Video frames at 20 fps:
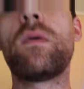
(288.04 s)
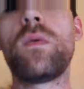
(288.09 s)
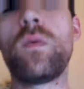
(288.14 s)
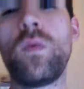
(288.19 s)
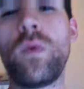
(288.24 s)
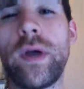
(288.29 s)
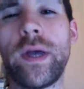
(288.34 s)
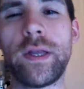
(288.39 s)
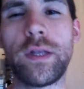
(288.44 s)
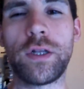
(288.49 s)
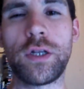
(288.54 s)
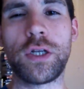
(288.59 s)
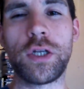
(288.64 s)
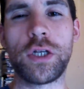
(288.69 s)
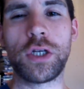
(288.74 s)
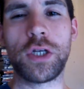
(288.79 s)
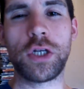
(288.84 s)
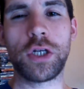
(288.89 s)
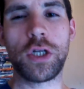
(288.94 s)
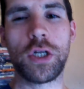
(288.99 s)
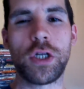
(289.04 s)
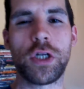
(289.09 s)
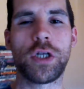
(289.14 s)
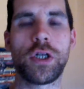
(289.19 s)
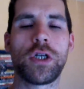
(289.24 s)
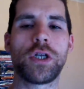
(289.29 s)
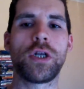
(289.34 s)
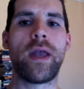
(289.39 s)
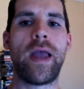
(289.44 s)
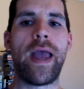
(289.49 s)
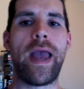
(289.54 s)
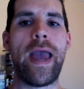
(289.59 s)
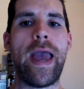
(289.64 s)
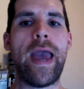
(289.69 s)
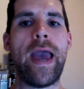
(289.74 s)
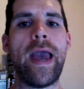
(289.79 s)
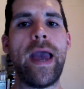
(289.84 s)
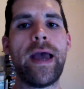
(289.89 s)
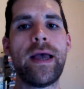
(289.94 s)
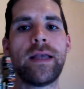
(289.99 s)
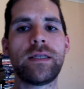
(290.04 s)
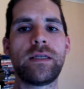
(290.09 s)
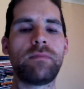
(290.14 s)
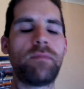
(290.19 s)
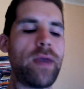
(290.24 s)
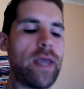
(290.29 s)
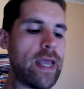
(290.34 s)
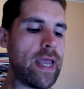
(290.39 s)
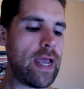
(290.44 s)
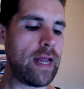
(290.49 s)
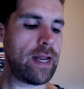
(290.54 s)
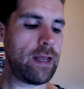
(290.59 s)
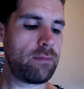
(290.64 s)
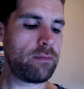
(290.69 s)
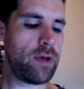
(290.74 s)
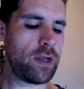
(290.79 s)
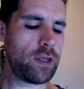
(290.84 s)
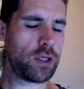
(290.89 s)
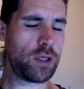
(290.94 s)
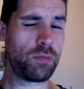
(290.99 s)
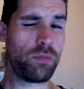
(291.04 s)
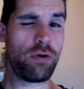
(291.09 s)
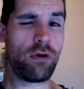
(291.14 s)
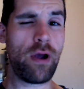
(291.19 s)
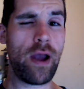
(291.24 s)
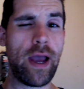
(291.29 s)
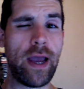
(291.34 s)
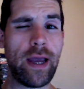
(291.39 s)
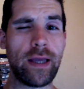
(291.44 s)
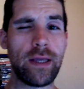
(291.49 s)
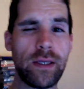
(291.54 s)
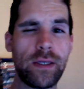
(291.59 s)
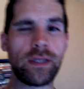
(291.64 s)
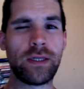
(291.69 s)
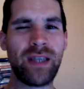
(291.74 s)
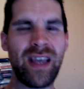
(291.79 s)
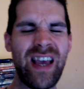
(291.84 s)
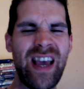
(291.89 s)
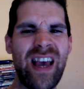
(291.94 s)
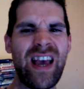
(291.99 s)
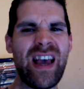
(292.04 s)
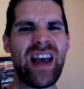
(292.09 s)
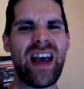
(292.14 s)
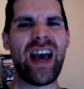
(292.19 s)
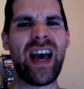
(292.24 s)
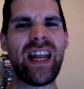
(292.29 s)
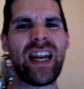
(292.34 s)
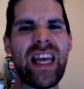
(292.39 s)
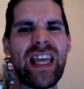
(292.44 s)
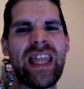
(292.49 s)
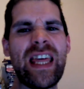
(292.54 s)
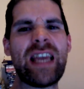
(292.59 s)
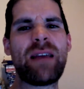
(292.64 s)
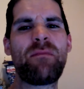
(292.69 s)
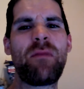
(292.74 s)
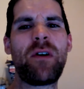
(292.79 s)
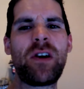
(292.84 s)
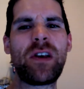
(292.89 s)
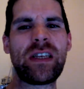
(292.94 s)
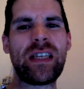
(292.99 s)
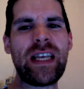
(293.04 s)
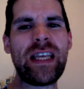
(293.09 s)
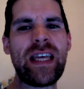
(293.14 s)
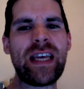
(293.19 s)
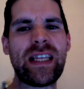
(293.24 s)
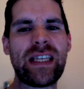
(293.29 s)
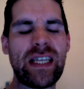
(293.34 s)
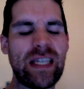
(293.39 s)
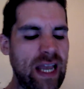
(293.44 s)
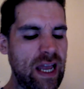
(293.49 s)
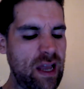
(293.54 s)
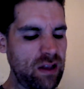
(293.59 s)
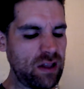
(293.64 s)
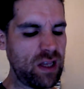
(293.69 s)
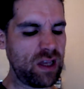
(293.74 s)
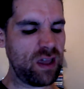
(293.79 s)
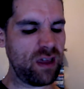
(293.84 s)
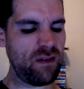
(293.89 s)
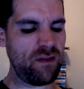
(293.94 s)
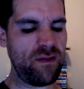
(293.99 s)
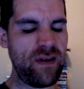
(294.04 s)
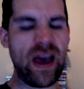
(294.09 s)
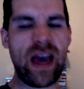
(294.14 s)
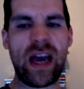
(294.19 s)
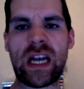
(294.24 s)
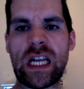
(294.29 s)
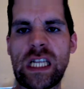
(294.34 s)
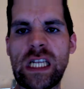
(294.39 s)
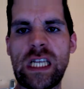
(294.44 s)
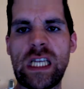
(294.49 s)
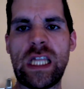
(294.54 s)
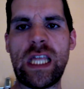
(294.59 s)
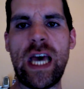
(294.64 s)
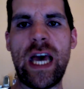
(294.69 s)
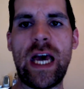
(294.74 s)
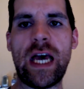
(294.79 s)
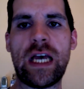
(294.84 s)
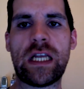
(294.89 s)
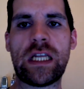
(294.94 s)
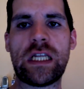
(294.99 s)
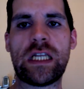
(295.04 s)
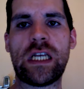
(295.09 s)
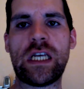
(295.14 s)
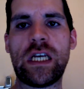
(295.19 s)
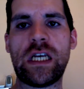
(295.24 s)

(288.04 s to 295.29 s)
which hasn't been getting much praise, and I think mostly that's down to the fact that